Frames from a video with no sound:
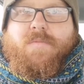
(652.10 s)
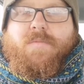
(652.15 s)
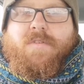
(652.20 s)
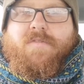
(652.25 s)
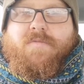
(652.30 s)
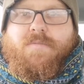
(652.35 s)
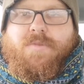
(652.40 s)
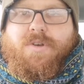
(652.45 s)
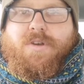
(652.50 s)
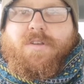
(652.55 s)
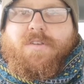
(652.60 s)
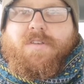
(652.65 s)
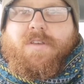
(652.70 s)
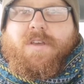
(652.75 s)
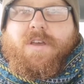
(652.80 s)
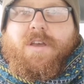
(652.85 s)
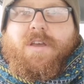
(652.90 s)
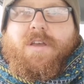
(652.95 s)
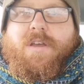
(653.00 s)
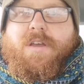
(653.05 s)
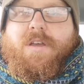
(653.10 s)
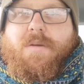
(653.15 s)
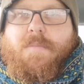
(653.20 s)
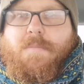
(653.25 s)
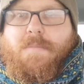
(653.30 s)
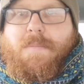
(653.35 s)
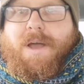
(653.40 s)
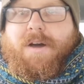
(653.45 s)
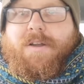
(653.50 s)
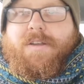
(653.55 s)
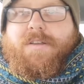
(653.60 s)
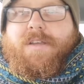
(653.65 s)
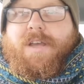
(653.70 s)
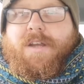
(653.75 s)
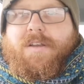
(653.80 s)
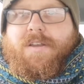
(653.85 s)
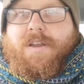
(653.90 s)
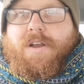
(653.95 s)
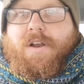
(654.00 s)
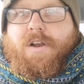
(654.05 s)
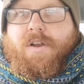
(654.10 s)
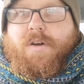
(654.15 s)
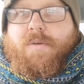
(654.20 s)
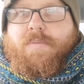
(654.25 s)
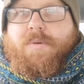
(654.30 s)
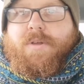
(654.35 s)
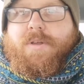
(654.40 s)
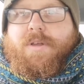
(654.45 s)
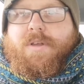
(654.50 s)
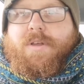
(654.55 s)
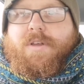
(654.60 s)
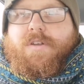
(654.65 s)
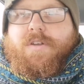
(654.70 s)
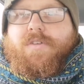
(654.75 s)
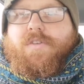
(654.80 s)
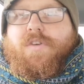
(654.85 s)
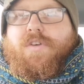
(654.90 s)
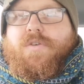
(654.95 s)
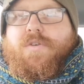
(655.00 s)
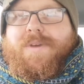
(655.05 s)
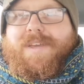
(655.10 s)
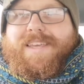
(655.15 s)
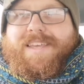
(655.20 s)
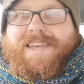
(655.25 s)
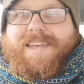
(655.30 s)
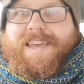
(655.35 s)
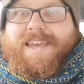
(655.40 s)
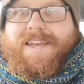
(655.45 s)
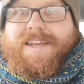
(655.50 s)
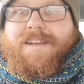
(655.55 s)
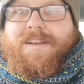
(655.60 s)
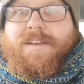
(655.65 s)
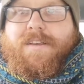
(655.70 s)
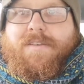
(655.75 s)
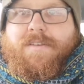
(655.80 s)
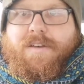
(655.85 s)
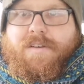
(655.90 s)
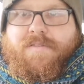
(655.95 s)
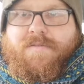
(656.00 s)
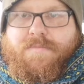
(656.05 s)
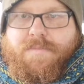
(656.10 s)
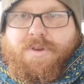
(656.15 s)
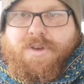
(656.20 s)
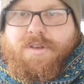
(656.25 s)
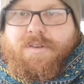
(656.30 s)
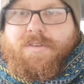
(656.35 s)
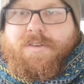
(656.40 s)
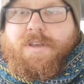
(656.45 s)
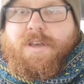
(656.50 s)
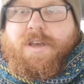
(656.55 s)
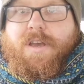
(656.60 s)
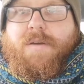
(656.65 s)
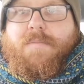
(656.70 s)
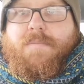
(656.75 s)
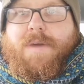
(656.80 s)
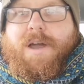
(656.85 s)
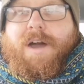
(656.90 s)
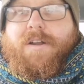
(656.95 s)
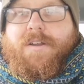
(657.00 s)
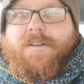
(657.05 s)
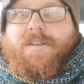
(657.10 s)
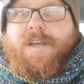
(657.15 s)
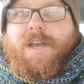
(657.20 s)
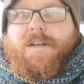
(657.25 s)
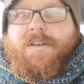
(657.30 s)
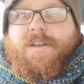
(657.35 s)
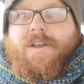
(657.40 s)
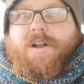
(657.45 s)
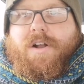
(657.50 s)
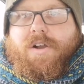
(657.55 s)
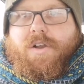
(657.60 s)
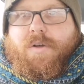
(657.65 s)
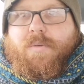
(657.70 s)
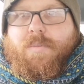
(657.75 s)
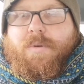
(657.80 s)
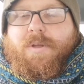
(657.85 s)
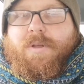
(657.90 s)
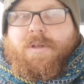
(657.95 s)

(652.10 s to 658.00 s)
of Mercia Metal Detecting Club to Kings of Mercia Metal Detecting Club,